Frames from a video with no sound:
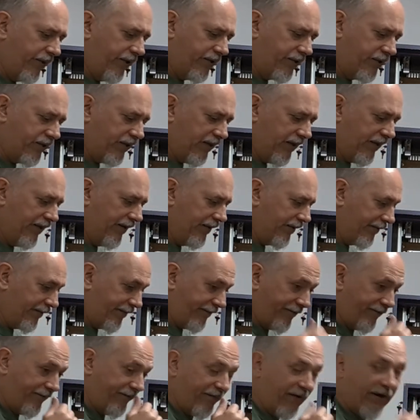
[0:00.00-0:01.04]
which is
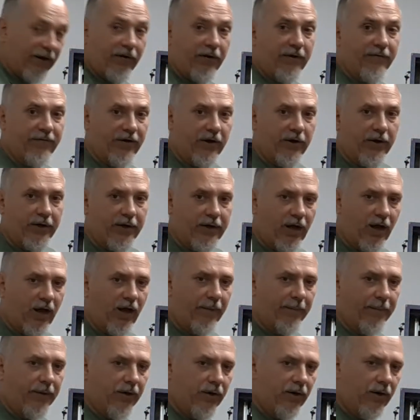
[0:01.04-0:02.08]
very, very
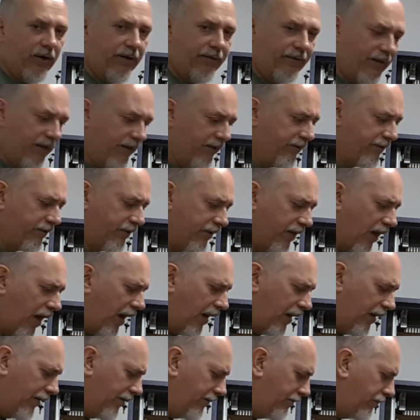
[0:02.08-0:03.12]
common on these
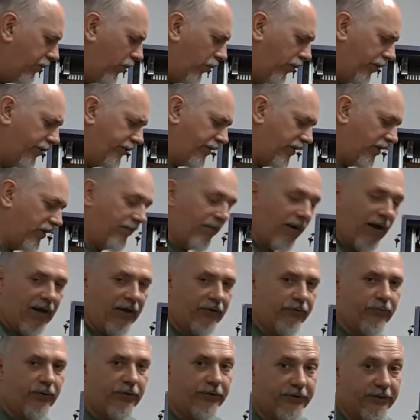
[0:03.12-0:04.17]
Gottlieb boards, and you
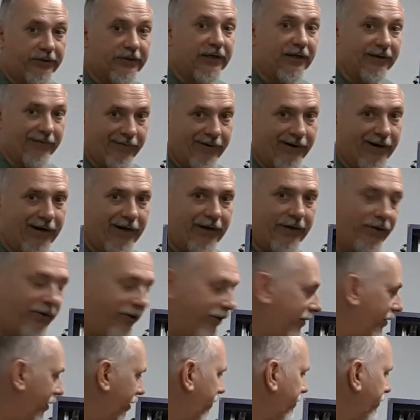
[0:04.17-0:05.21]
might as well just get ready
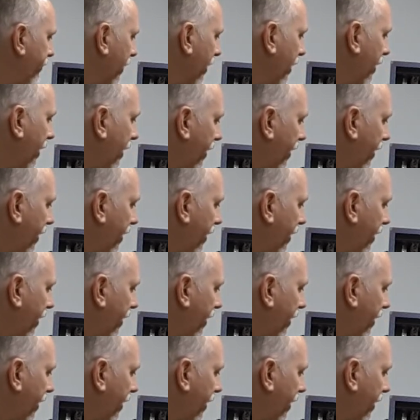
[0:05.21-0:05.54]
to do it,